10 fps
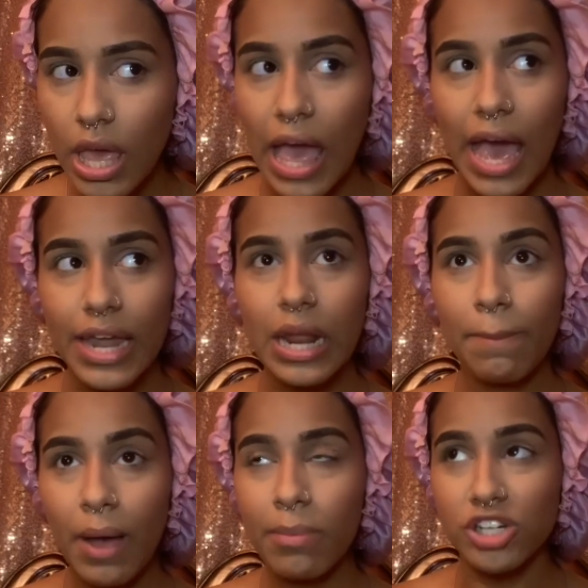and I
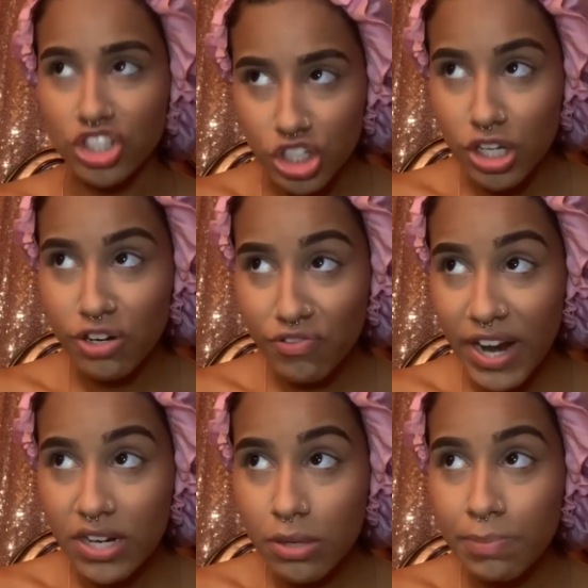probably should have
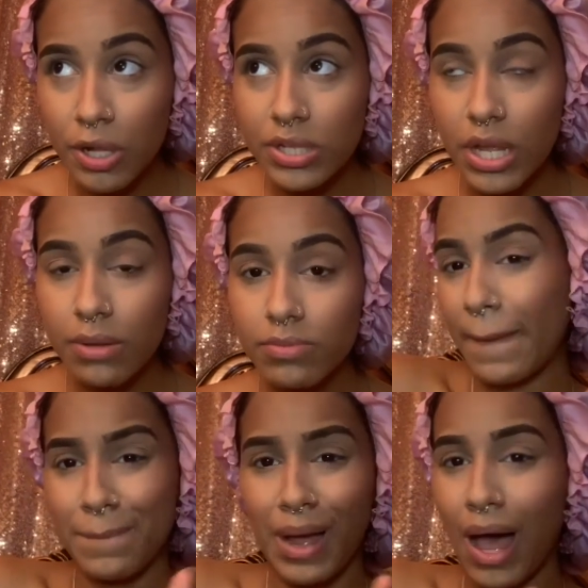ran up on them,
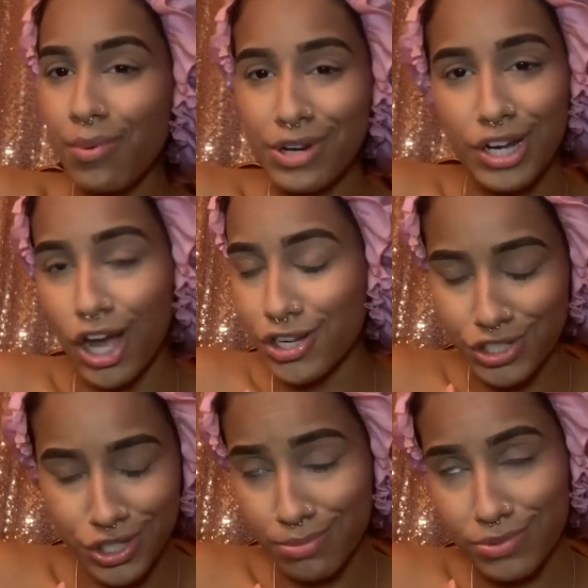but I would have gotten
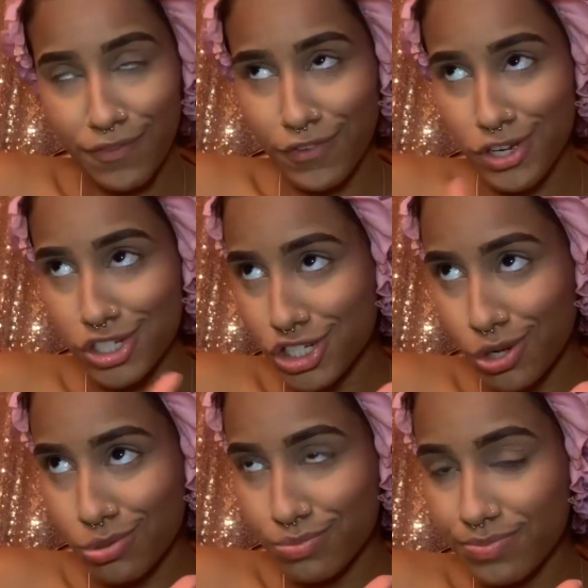jumped for
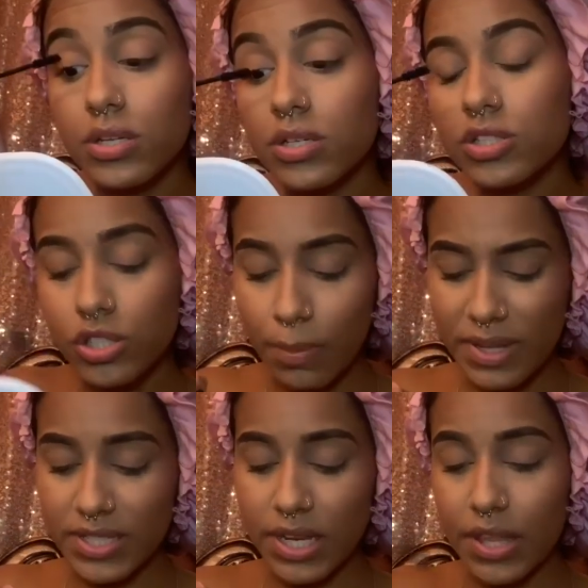sure. So
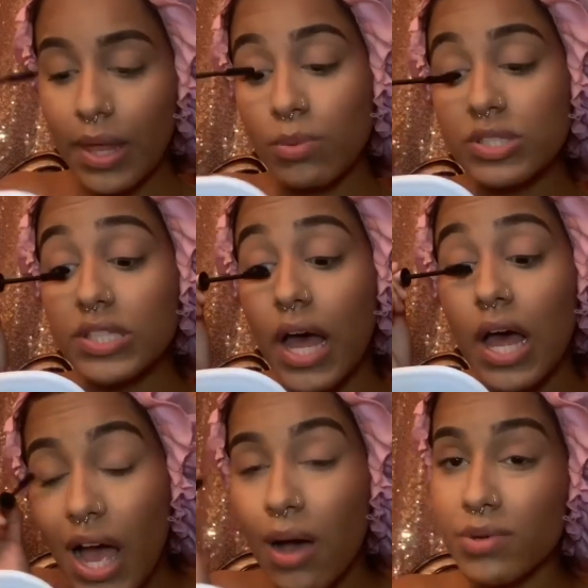basically that was that.
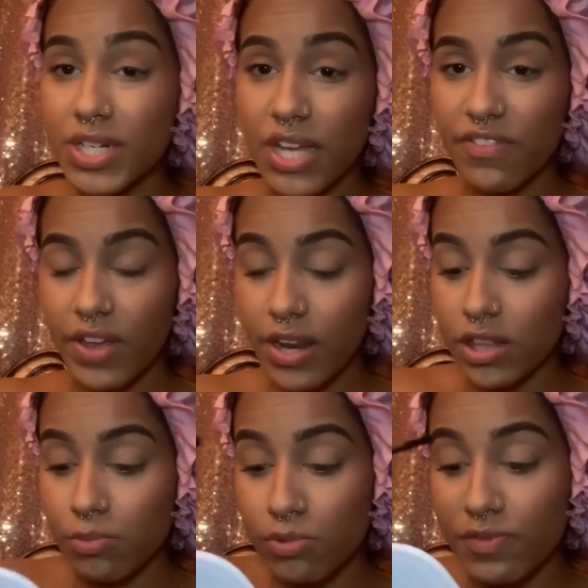I wouldn't give head in
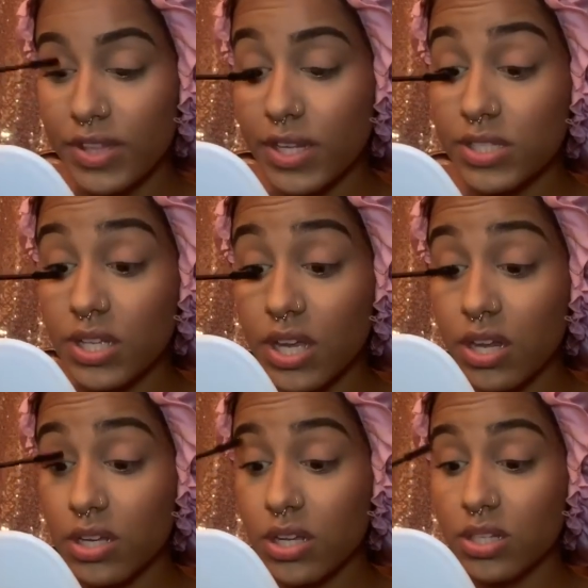the movie theaters again
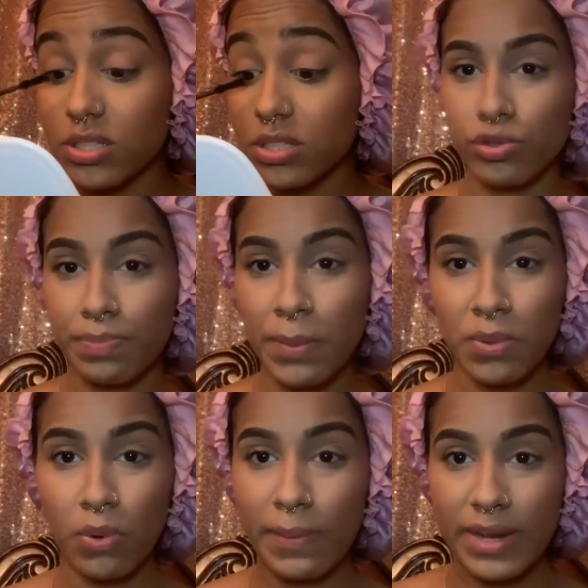because people
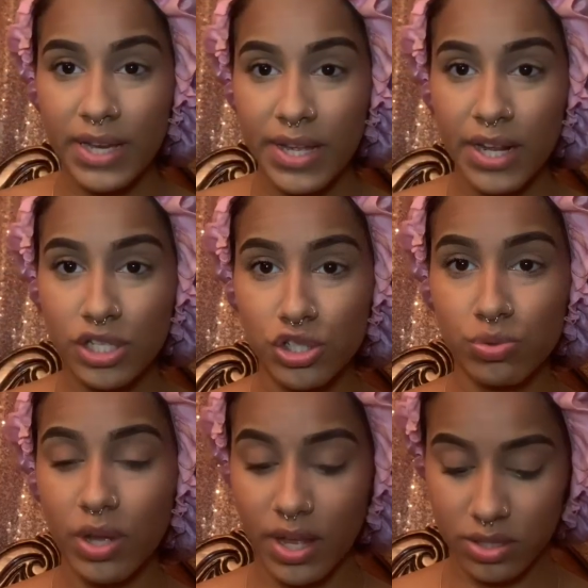will be looking at you,
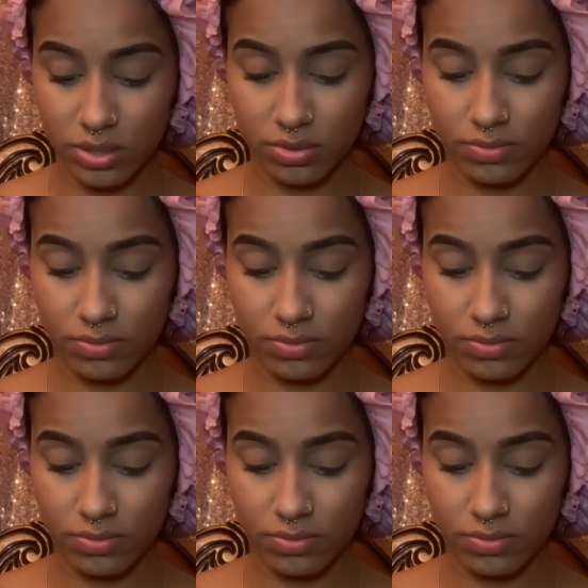and